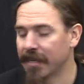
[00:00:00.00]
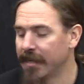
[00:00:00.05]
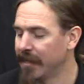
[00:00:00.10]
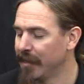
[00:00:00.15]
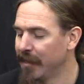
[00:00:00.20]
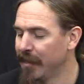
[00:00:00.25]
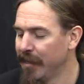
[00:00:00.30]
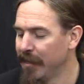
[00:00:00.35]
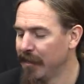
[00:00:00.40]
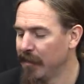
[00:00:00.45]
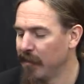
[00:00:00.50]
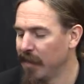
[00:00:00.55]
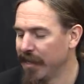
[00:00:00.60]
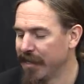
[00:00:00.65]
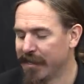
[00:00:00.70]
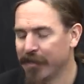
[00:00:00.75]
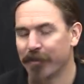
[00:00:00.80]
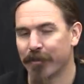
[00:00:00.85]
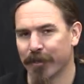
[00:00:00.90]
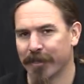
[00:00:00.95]
And
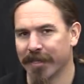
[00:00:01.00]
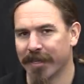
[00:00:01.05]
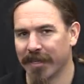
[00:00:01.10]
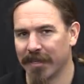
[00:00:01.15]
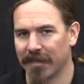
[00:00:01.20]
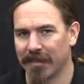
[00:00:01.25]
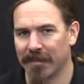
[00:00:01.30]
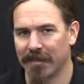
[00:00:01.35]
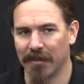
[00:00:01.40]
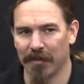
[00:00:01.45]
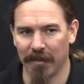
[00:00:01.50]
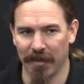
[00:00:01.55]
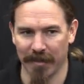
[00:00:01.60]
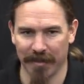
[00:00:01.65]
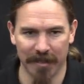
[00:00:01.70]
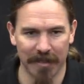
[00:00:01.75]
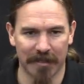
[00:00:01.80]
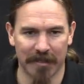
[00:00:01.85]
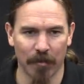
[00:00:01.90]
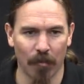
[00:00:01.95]
it's interesting,
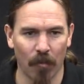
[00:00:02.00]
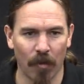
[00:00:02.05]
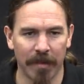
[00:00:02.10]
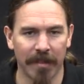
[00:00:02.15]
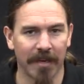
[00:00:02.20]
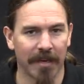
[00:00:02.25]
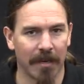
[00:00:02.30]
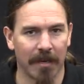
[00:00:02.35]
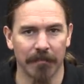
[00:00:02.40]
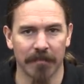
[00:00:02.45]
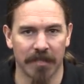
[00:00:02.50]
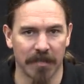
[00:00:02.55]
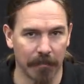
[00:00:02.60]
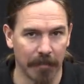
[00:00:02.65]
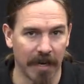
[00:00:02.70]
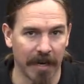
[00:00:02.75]
at least the one that comes to